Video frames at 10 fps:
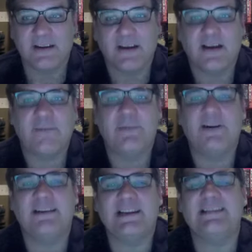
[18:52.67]
But
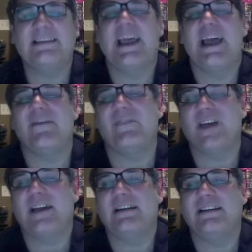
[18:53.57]
it doesn't have
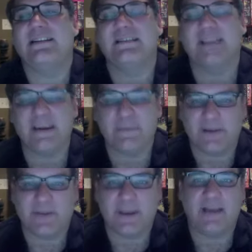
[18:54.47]
that
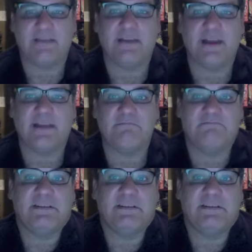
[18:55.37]
excitement that